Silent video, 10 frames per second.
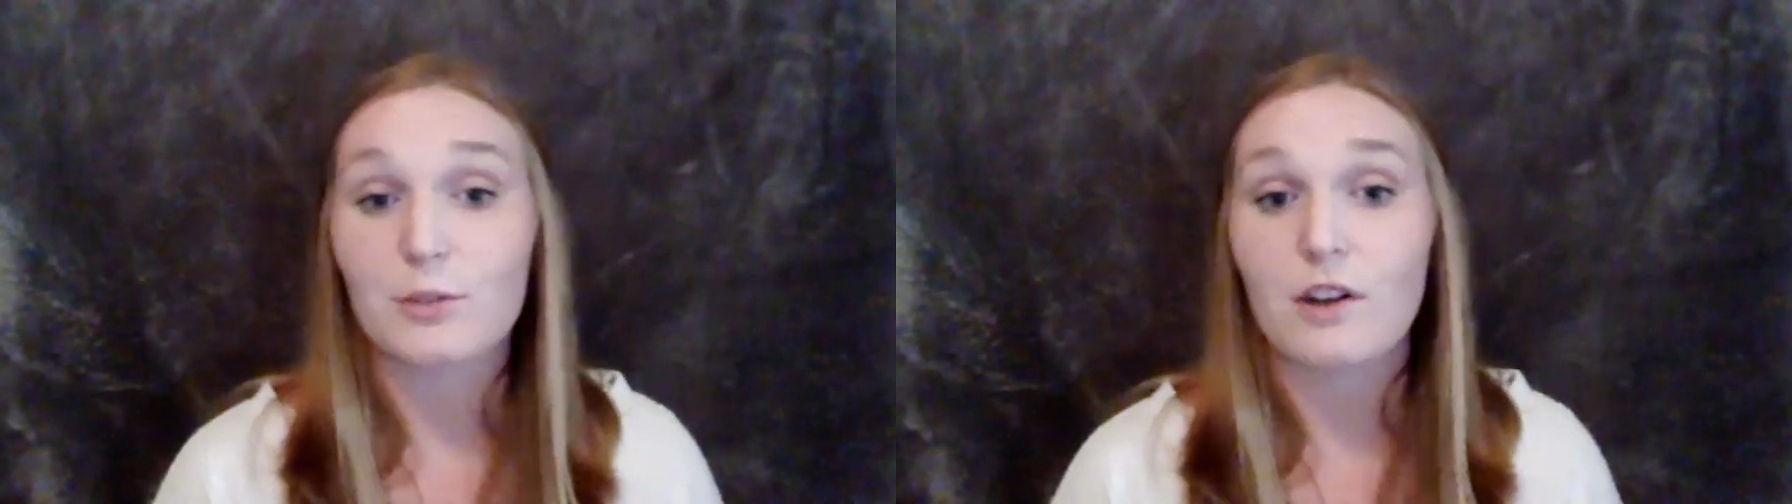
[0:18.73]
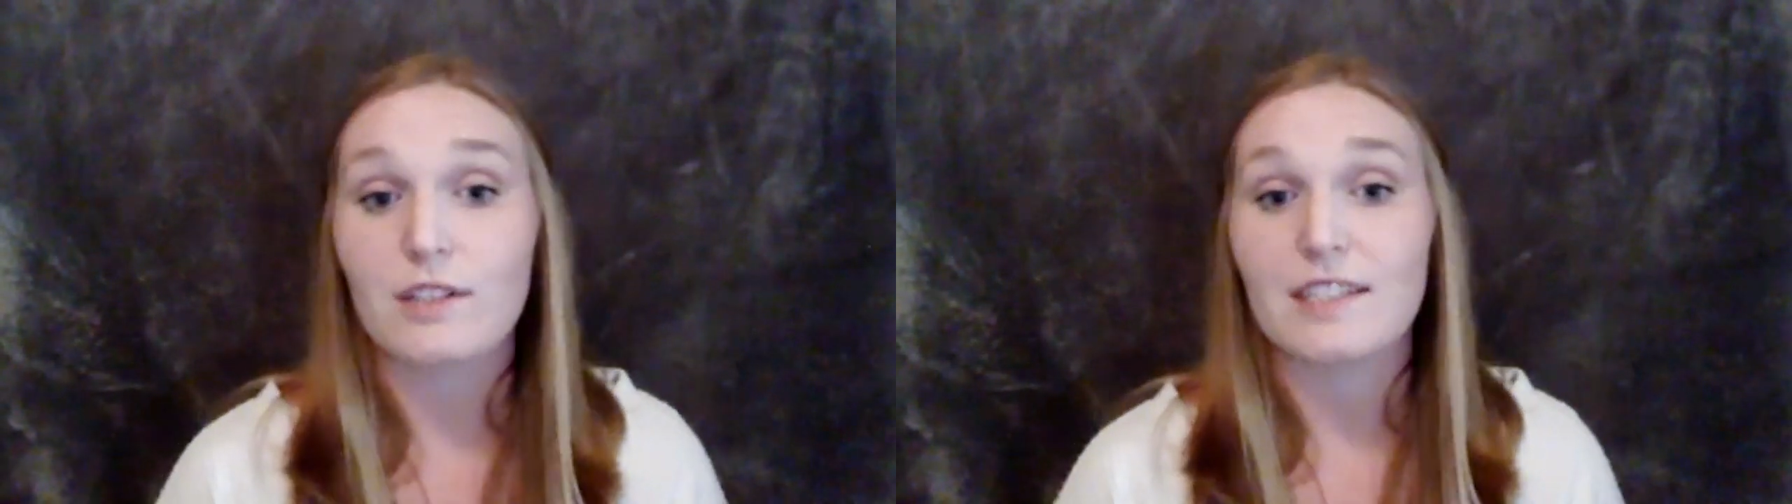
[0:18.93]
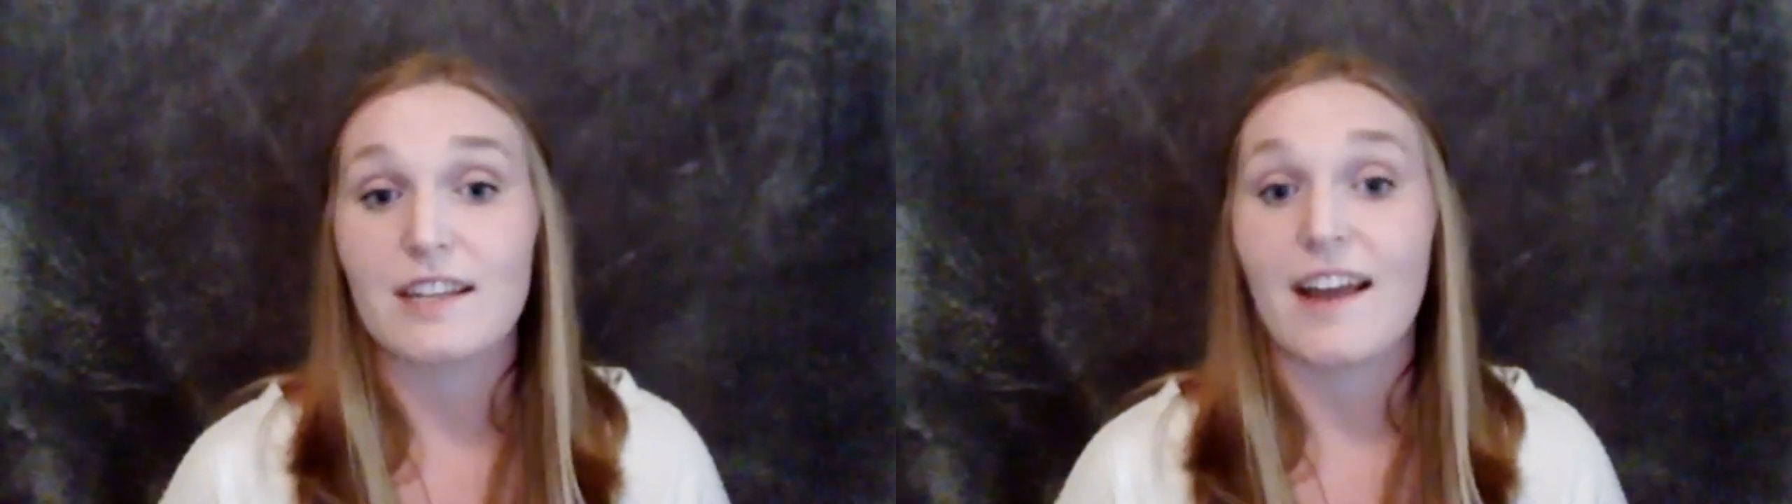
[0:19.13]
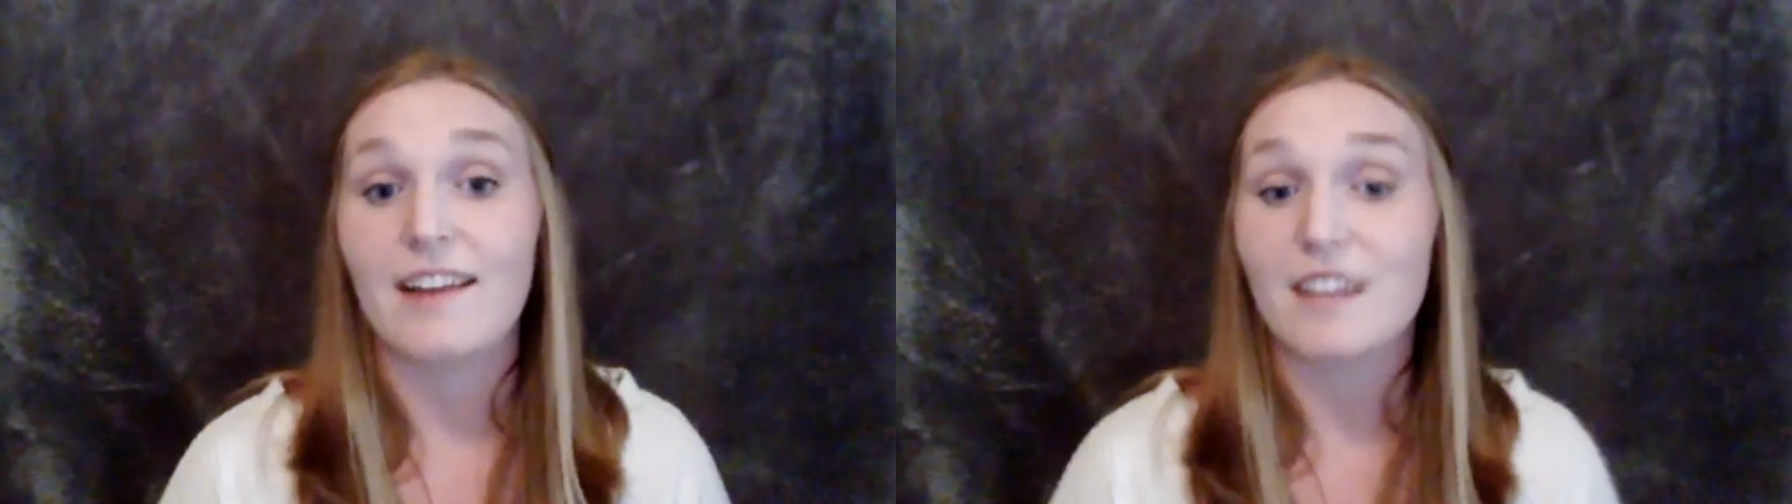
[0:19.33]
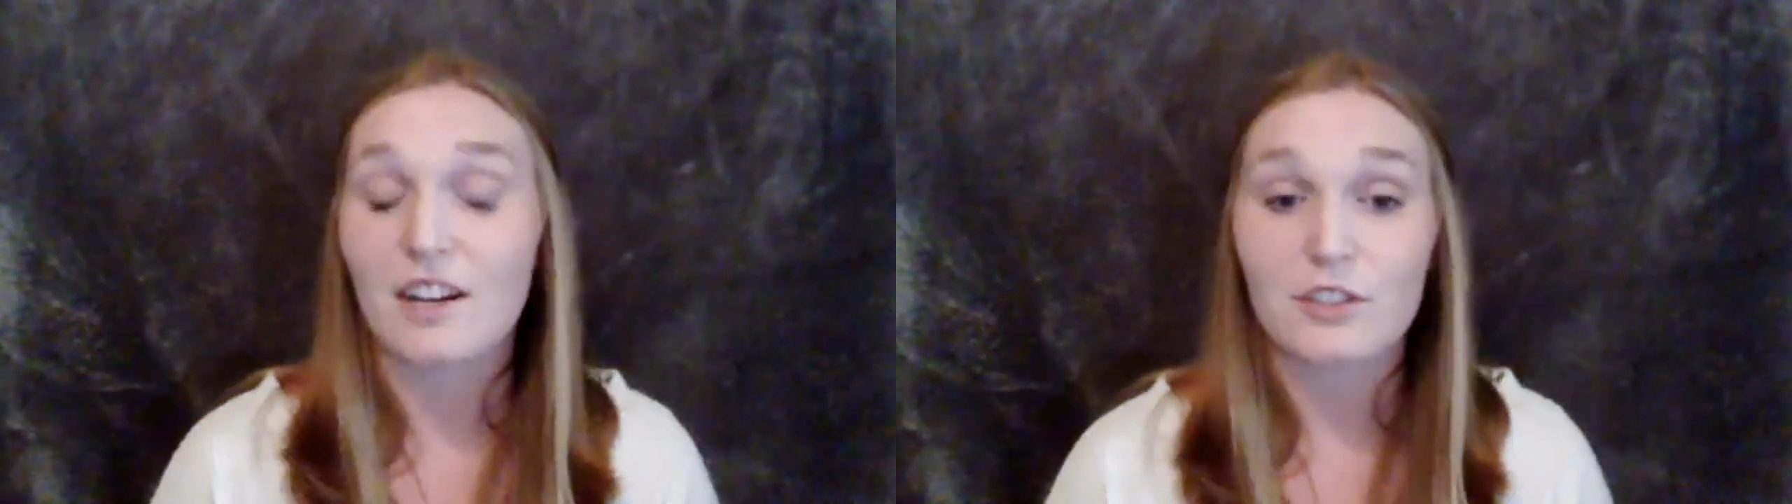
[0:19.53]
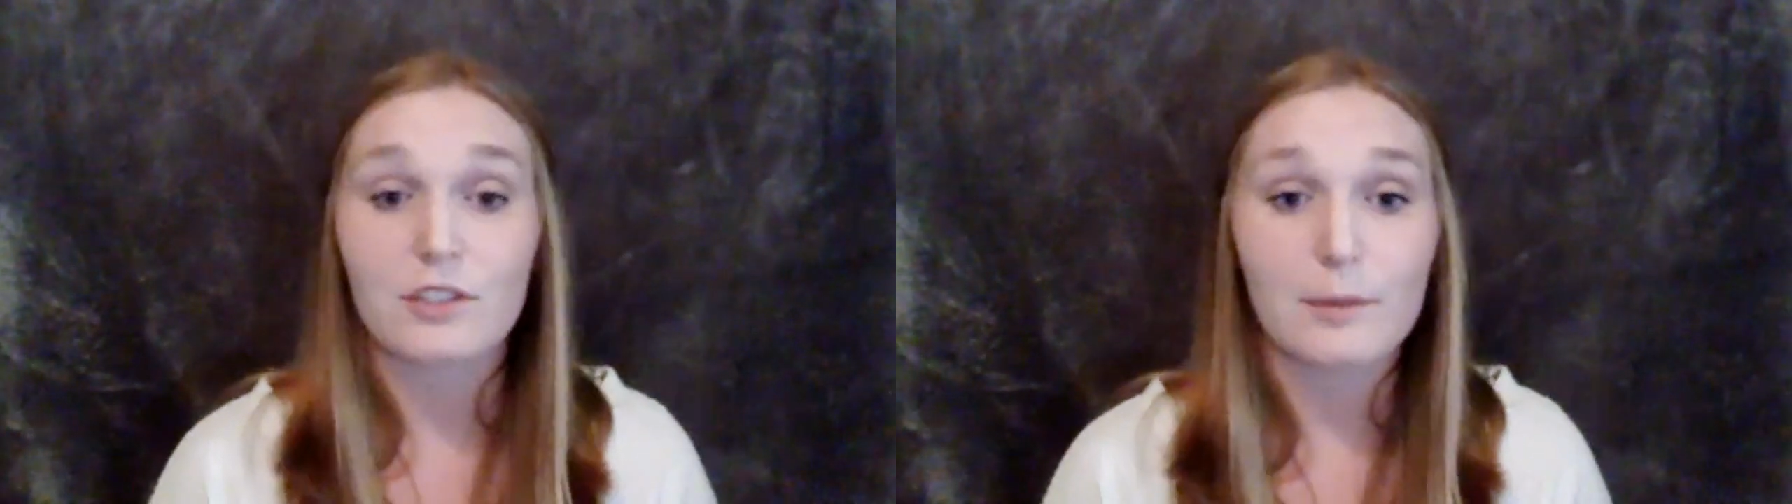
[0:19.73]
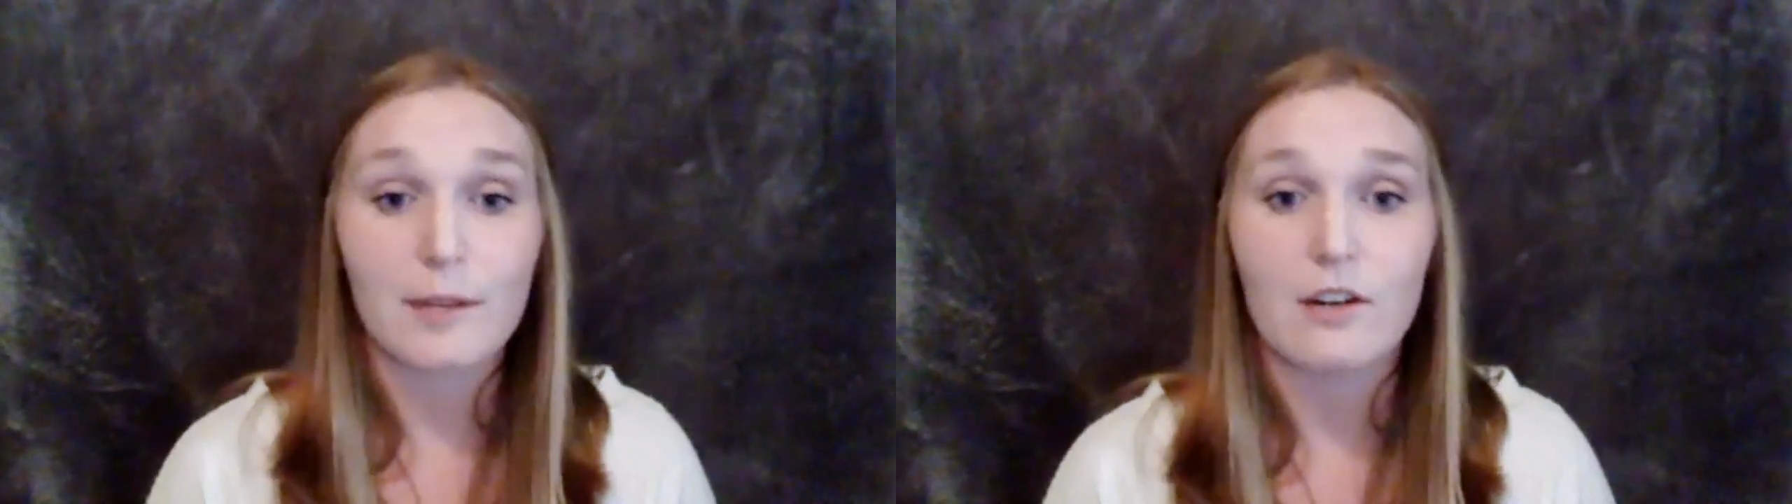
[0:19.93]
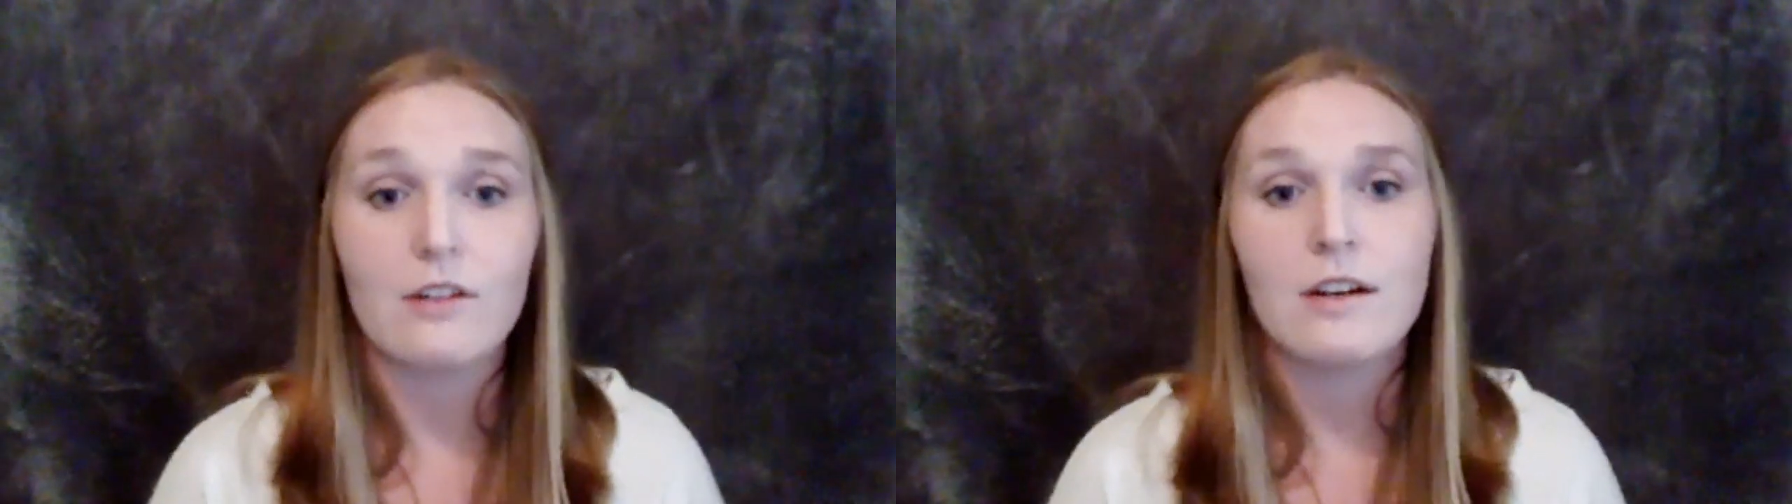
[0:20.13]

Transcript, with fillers: Rossi and Dr. LaBelle.